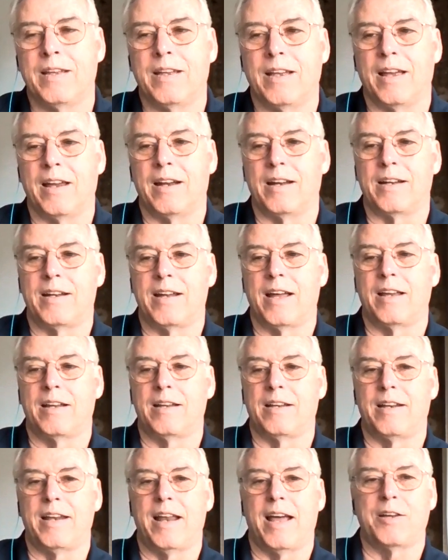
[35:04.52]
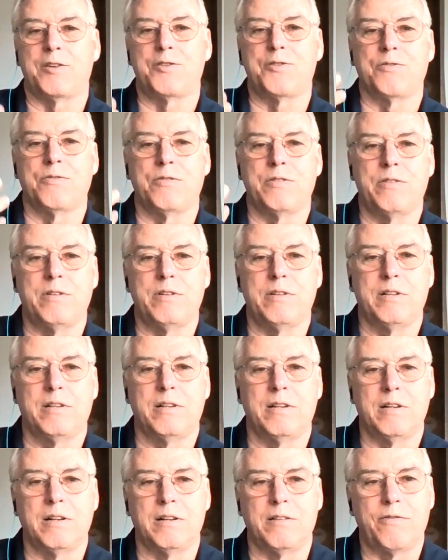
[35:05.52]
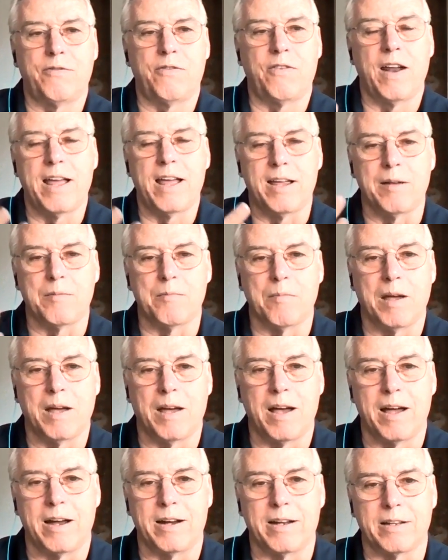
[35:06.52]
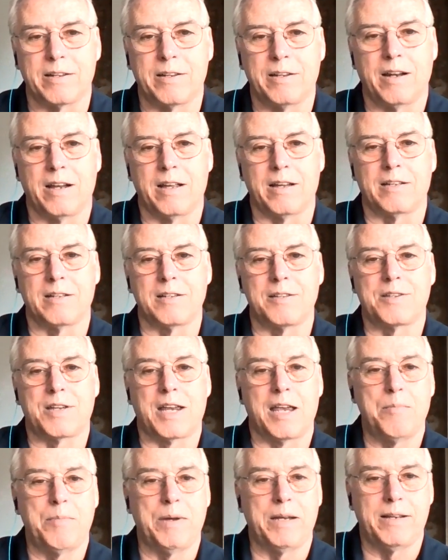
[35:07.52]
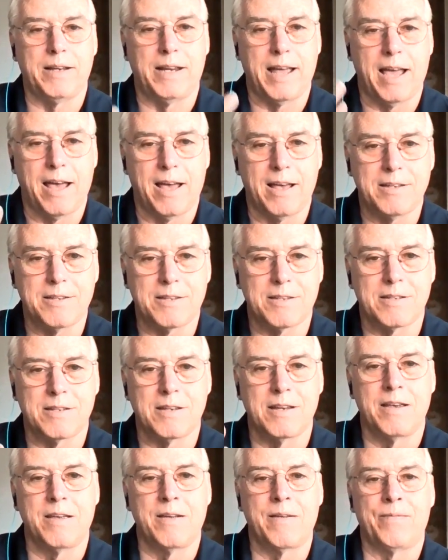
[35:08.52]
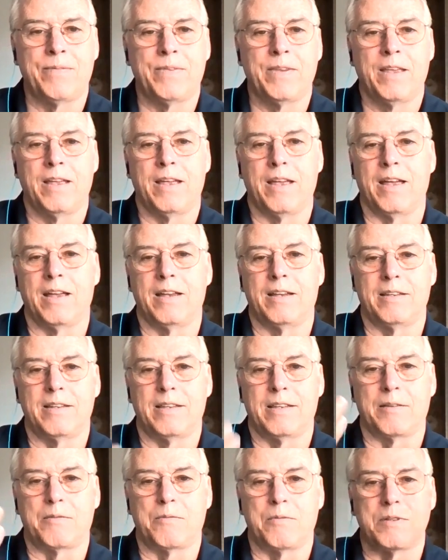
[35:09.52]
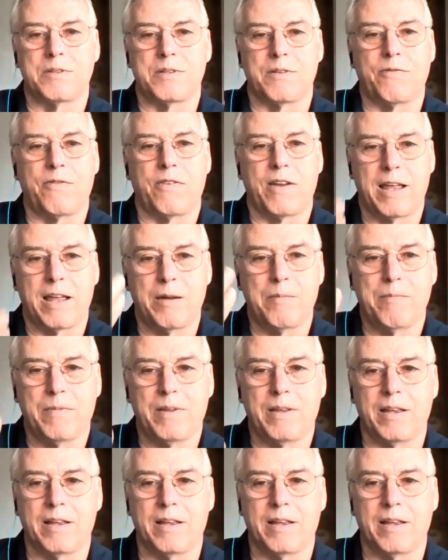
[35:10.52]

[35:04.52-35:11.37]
and it had a natural flame on it, like escaping gas, and that was a flame.